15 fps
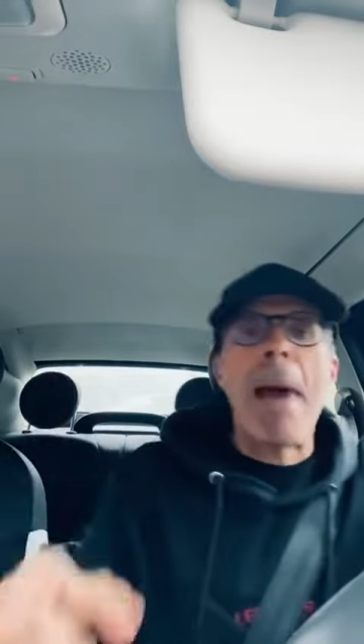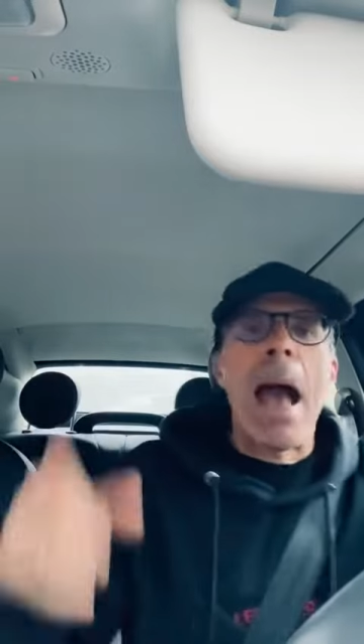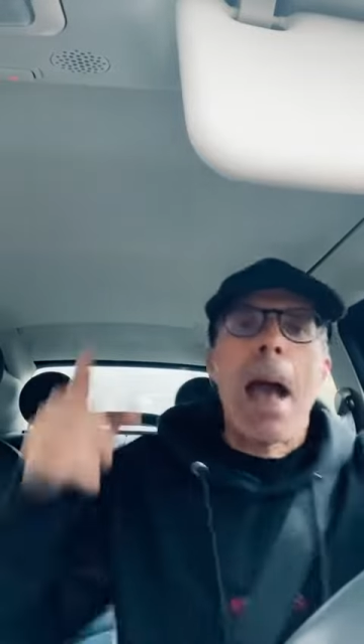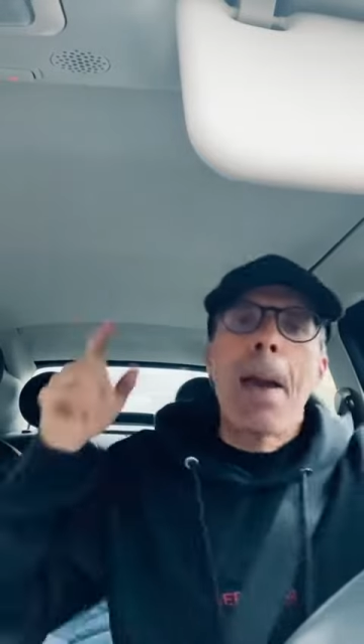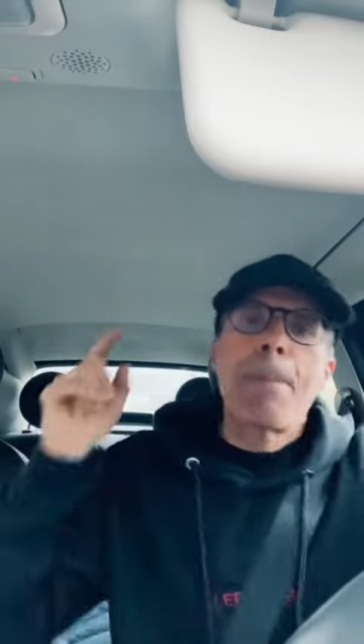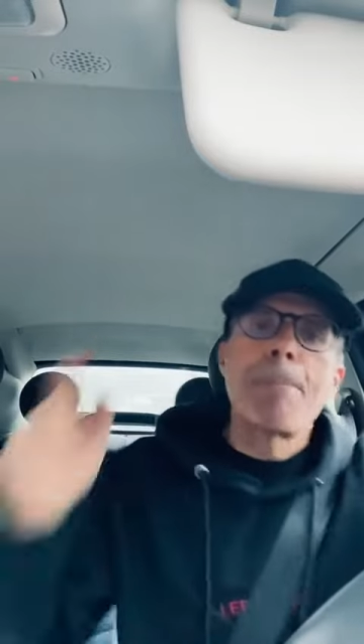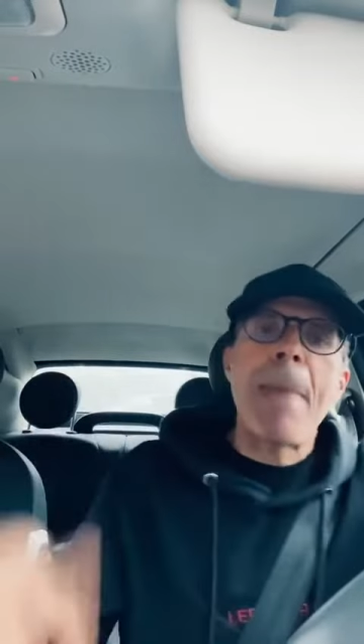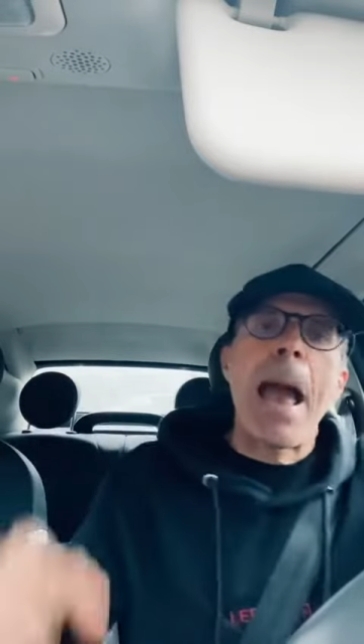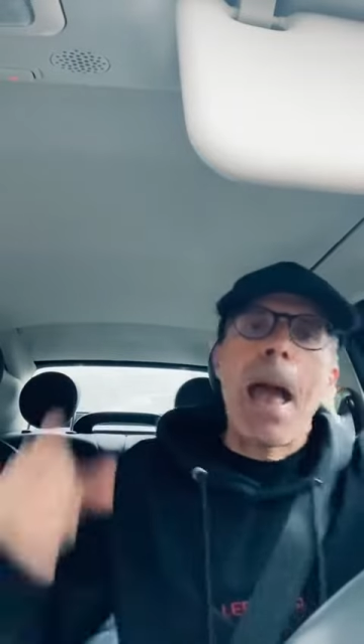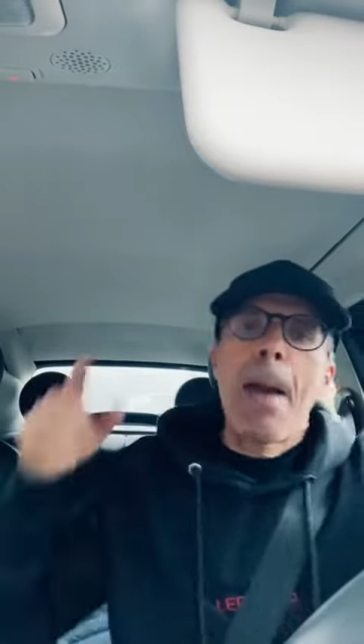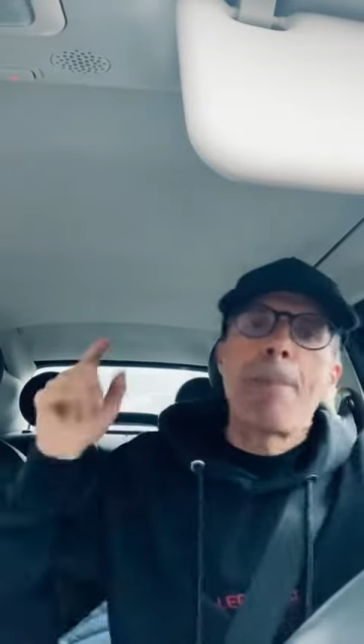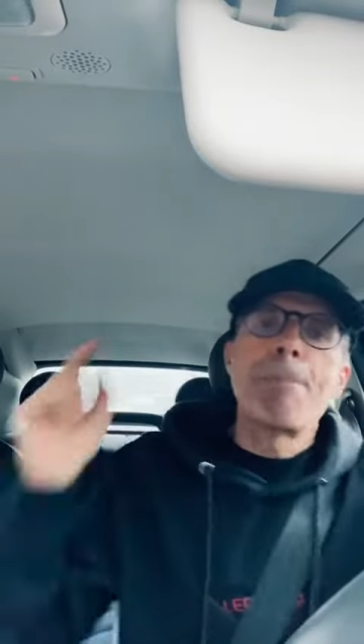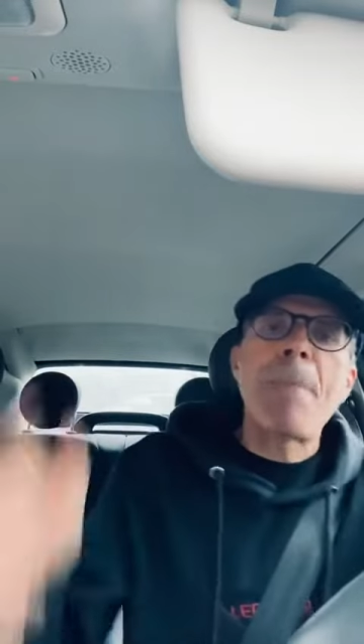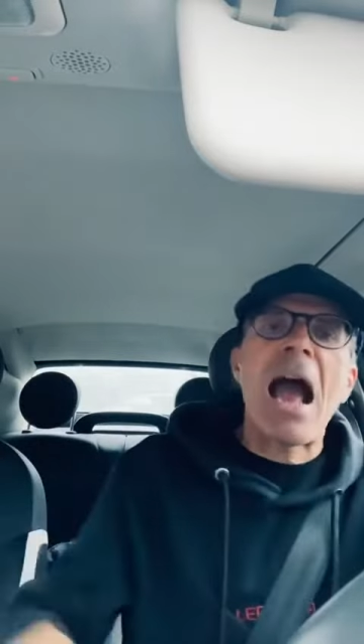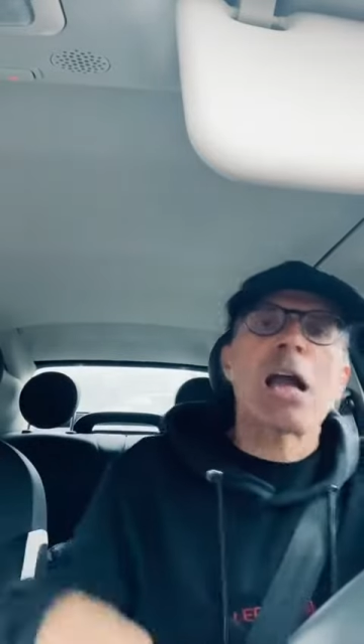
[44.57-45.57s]
mac,
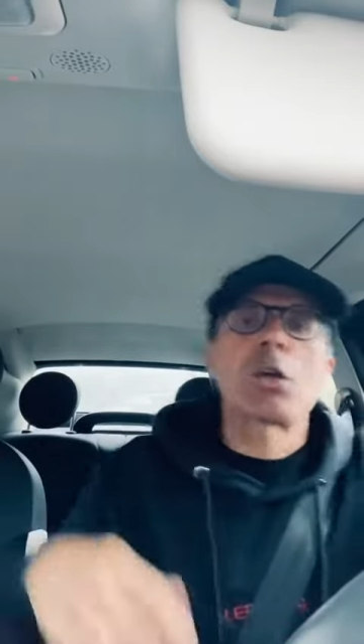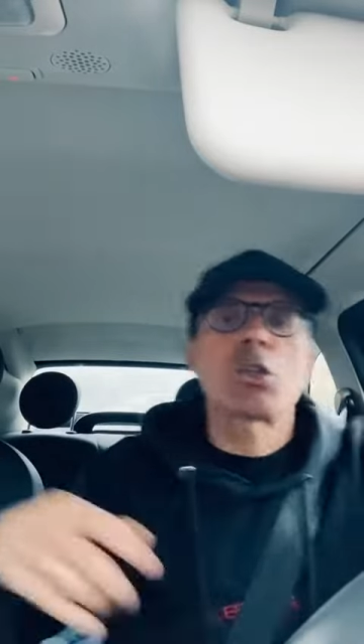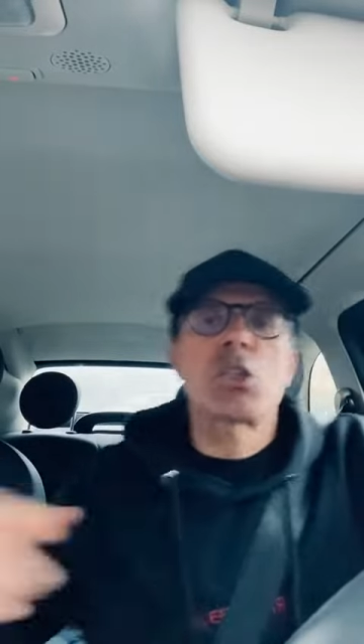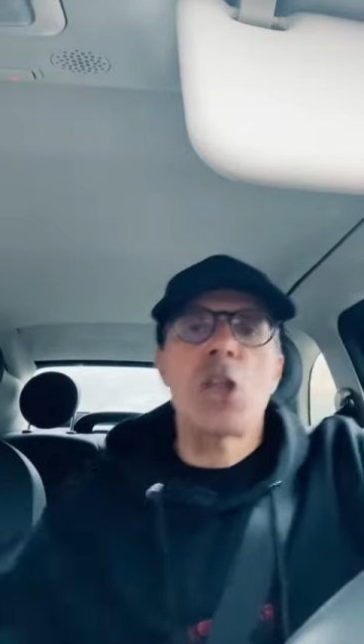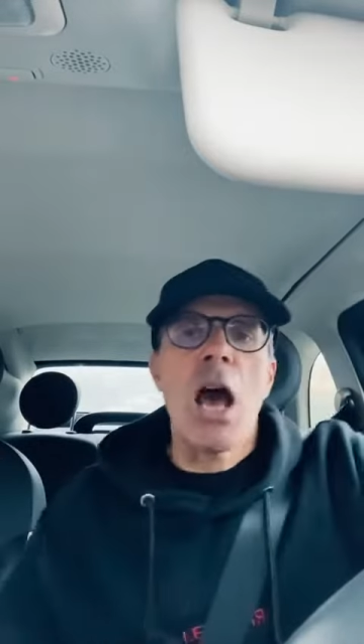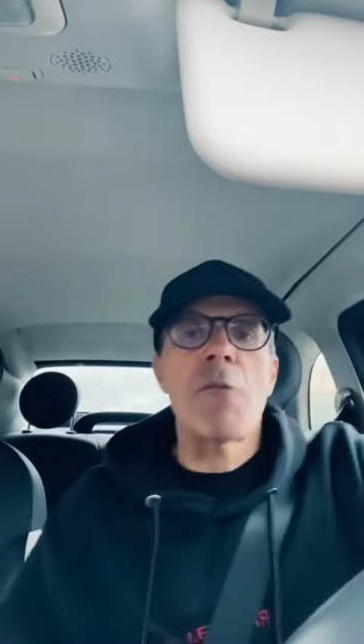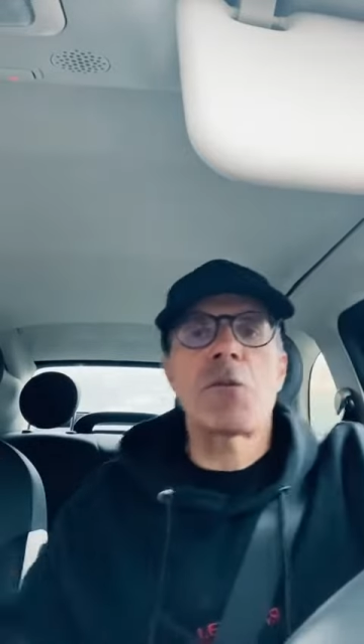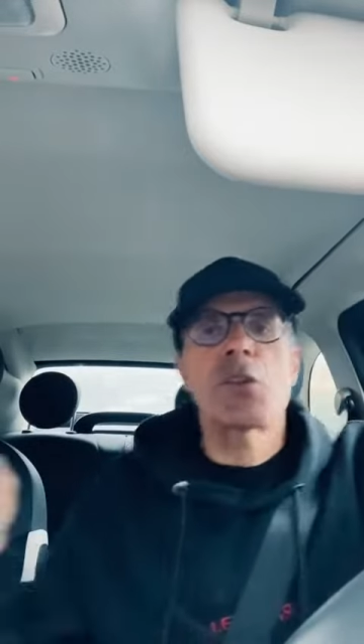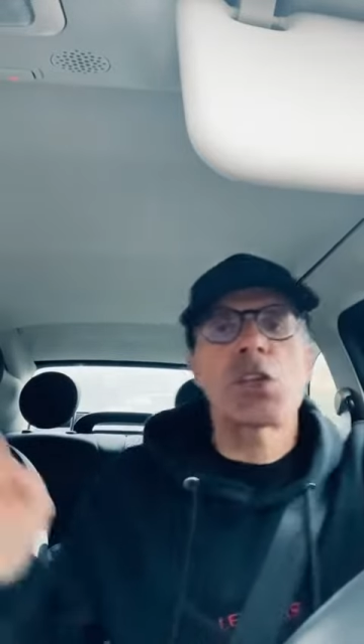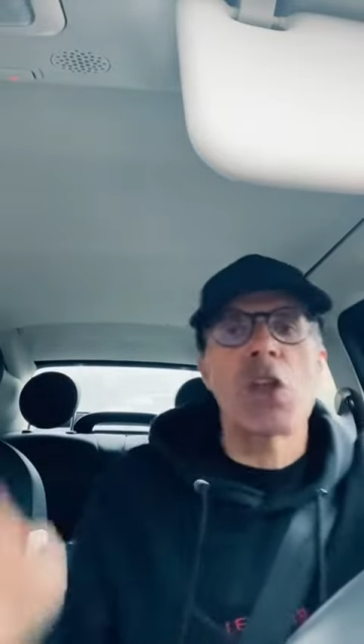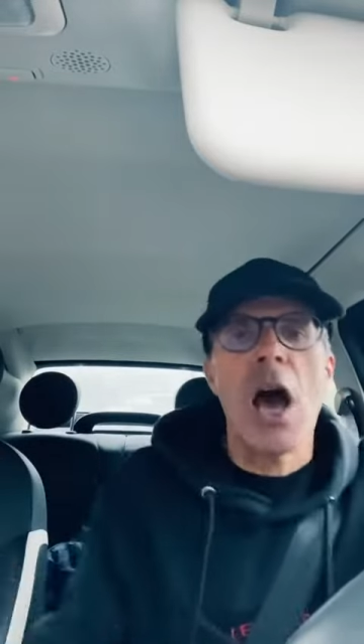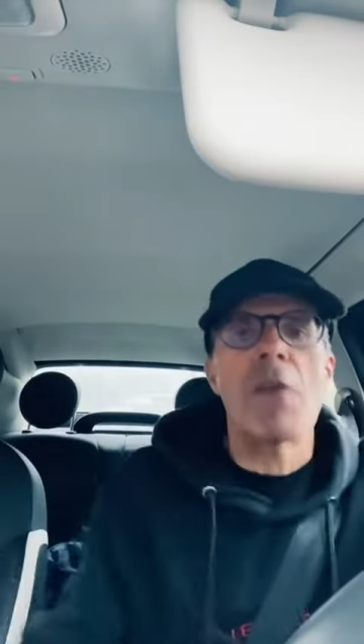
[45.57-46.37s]
mac is enough is enough.